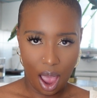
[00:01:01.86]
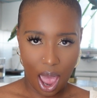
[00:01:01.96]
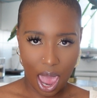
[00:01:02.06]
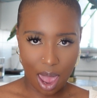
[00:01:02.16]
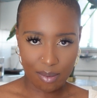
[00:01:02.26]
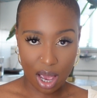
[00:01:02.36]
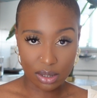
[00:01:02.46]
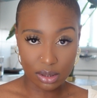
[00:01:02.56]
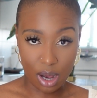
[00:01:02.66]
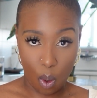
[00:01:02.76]
I am
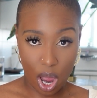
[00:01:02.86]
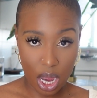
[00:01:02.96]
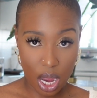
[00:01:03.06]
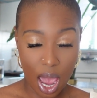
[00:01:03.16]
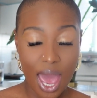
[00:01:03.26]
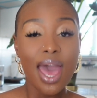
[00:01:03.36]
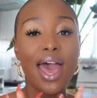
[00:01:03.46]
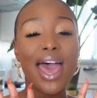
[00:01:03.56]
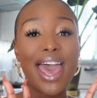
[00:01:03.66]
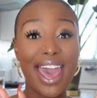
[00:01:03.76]
going.
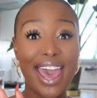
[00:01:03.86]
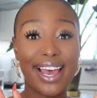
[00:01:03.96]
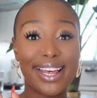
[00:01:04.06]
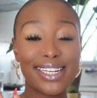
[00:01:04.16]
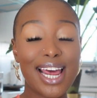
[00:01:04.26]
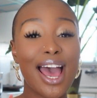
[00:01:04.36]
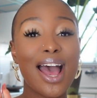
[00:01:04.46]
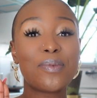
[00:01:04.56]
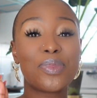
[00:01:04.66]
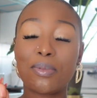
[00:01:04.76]
And
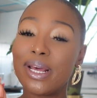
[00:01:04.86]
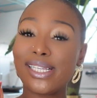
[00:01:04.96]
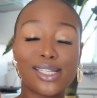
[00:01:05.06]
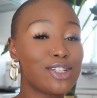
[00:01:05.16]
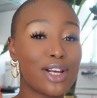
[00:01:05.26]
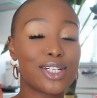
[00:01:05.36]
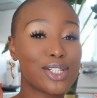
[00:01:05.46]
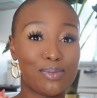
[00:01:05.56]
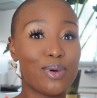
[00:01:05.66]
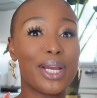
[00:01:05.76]
the place did not
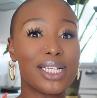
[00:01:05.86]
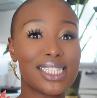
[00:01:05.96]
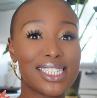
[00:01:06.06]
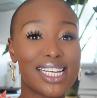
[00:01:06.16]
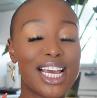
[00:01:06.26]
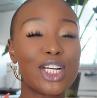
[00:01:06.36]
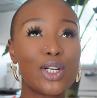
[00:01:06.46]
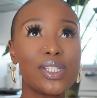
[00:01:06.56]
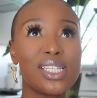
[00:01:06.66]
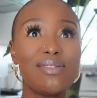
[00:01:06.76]
disappoint. It
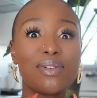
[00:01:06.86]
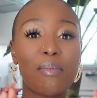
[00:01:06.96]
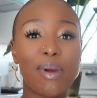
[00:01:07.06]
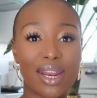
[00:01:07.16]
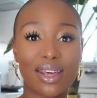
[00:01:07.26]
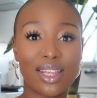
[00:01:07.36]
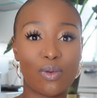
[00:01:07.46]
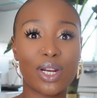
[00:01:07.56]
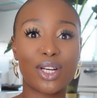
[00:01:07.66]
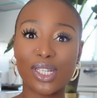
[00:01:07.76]
looks even better than
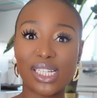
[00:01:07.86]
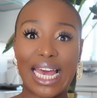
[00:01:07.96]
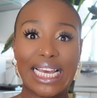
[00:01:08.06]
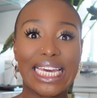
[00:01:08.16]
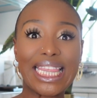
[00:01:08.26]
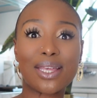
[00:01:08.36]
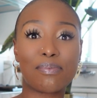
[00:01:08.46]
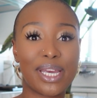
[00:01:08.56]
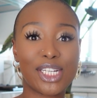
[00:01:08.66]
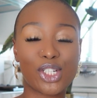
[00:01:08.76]
what it looks like in the
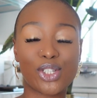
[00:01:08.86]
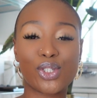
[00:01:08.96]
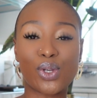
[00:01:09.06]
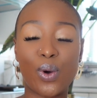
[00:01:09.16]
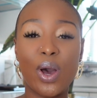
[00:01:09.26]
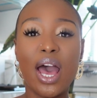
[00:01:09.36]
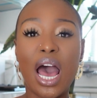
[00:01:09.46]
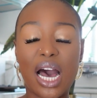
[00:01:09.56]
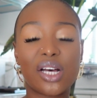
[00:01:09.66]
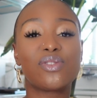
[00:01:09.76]
pictures. So
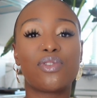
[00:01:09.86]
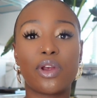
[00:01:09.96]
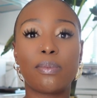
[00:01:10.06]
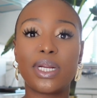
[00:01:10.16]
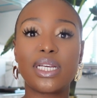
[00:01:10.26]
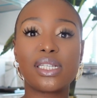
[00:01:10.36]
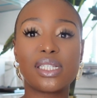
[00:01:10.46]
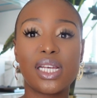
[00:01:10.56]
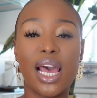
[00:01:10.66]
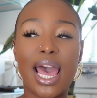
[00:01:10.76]
I was very
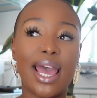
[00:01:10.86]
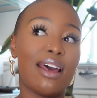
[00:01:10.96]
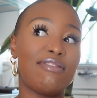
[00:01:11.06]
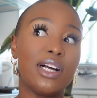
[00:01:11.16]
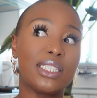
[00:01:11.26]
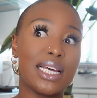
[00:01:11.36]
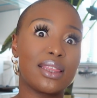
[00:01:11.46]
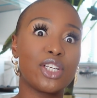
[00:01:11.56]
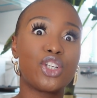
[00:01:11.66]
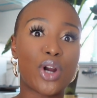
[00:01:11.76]
pleased, and I felt like
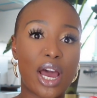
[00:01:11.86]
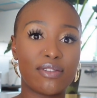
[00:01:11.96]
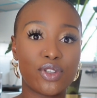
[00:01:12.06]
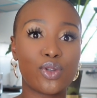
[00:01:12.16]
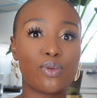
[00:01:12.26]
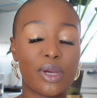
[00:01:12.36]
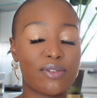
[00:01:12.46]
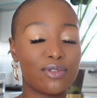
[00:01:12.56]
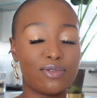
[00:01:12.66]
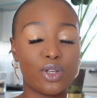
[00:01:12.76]
the drive to
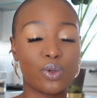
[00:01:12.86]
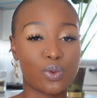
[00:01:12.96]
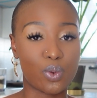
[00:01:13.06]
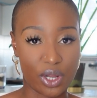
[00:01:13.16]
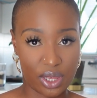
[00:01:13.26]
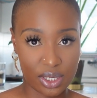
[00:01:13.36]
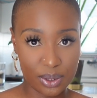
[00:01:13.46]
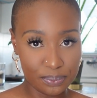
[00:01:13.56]
Bedfordview was worth it.